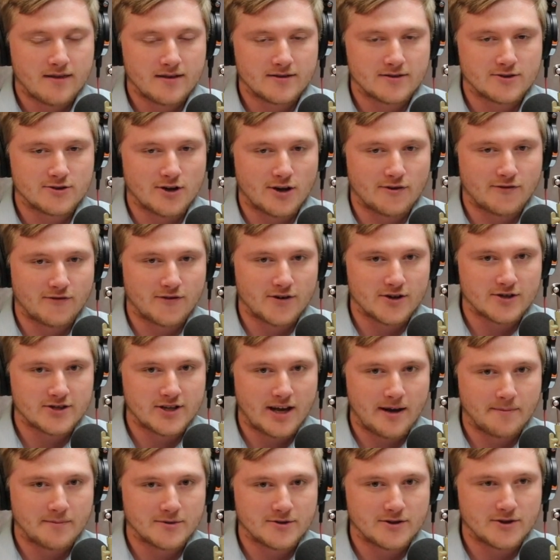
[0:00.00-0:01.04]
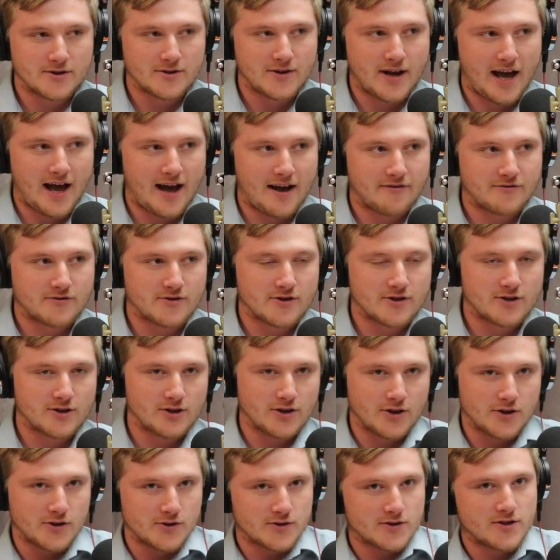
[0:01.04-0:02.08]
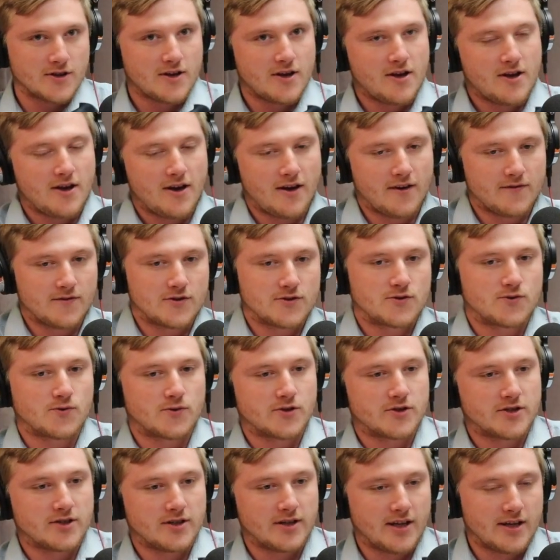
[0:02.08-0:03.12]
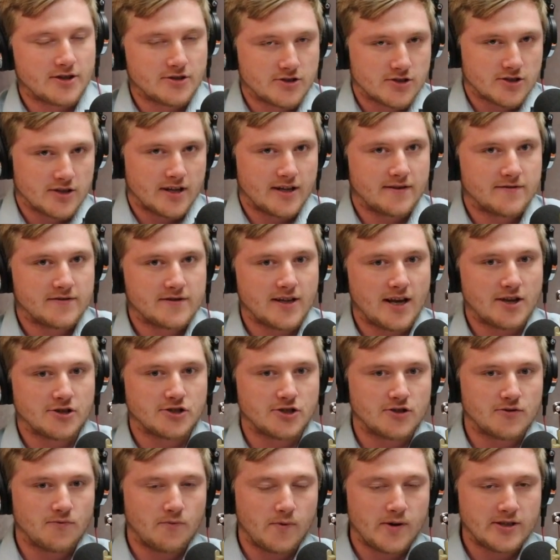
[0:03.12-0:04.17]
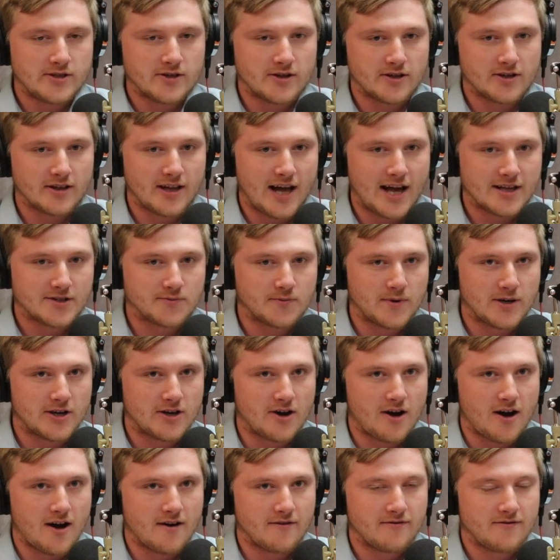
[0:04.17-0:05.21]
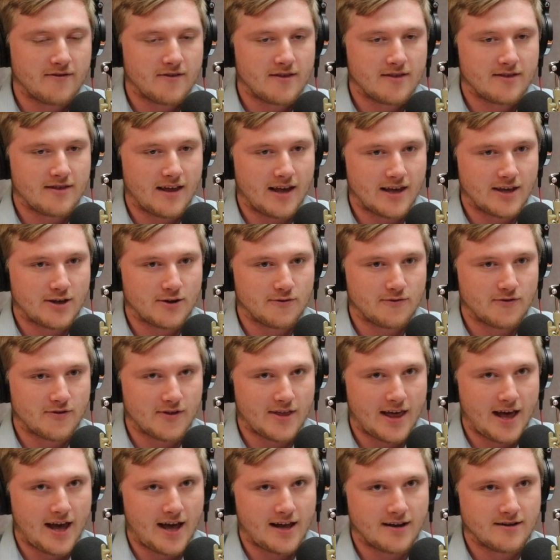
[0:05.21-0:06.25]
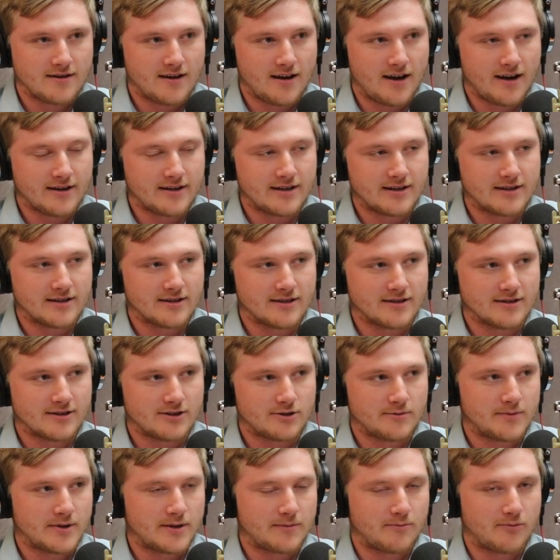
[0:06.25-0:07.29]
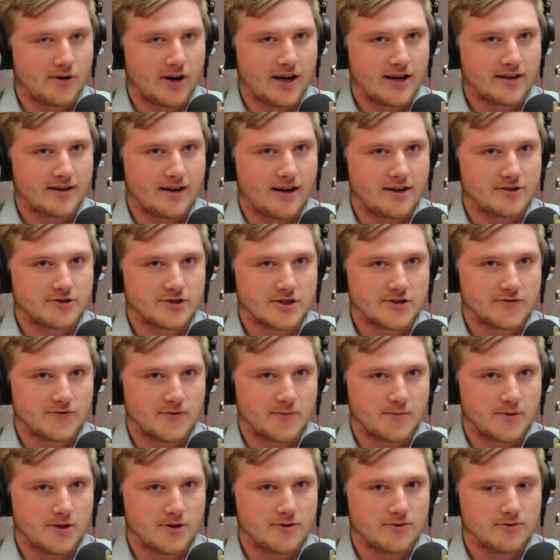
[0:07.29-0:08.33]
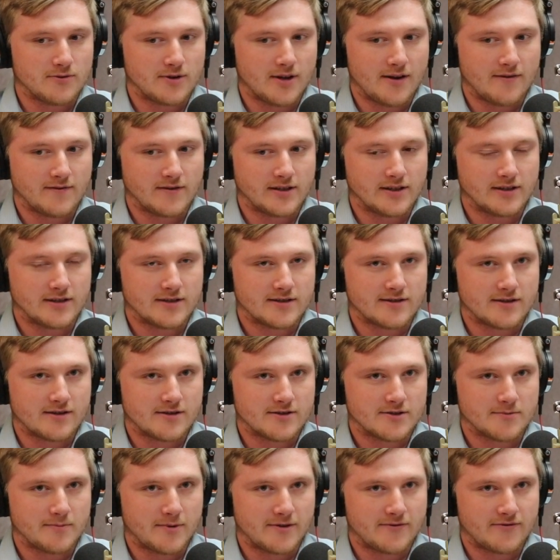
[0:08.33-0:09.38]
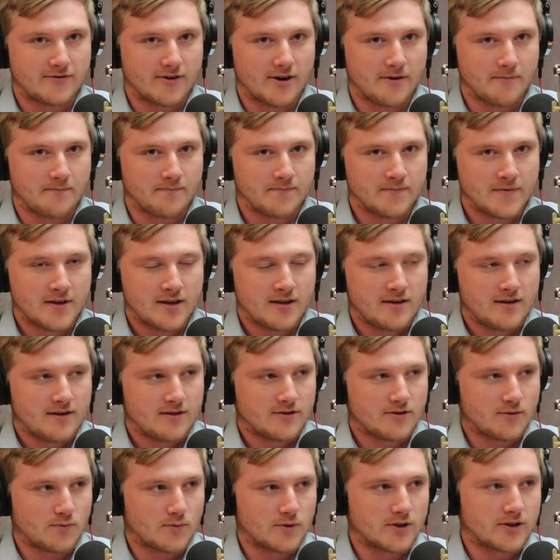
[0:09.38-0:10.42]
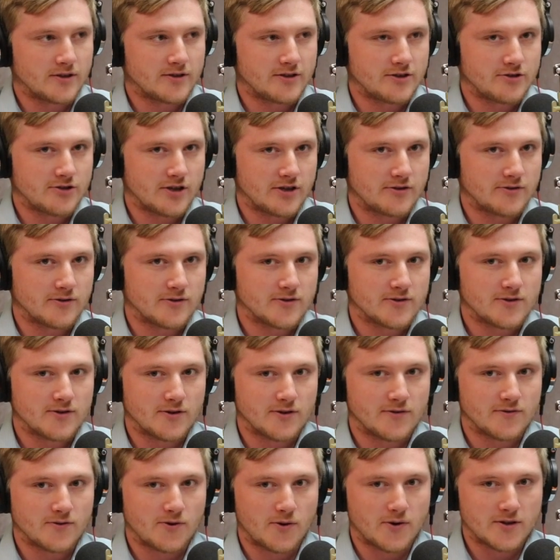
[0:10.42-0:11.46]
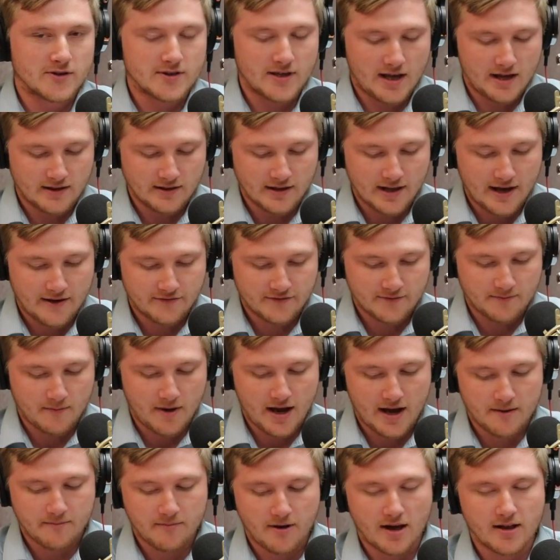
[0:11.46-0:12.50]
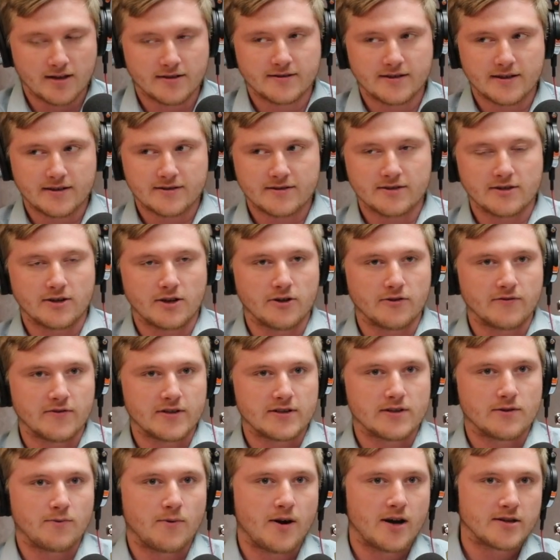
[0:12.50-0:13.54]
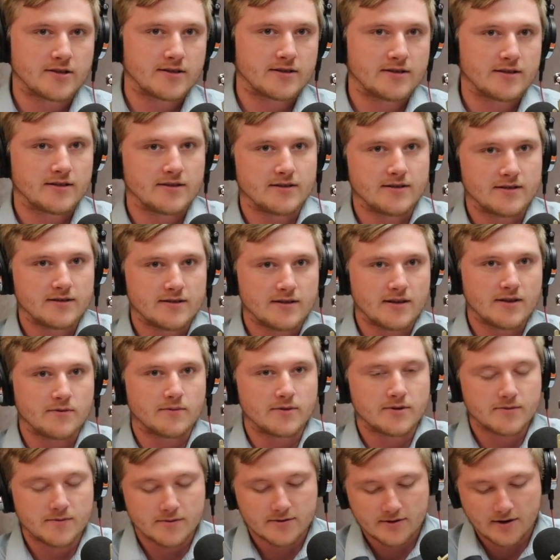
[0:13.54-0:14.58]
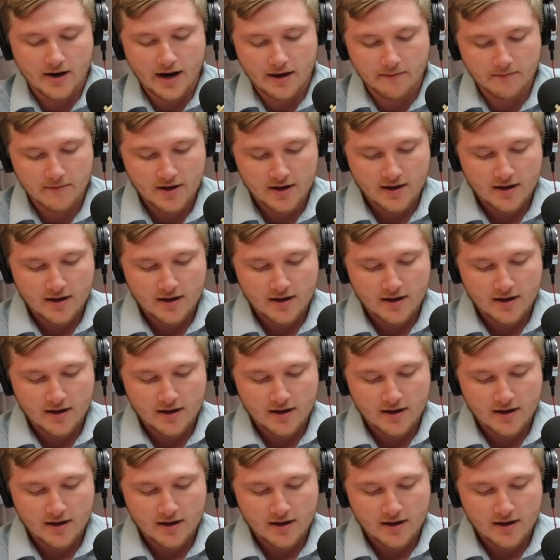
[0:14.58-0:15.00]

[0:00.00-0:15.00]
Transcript: This is our first episode after the close of the Georgia legislative session. We took last week off. Thank you for that. I needed a little bit of break, not just from you, lovely listeners, but from the world in general. So, of course, I left my politics to go visit Washington, D.C., which was great.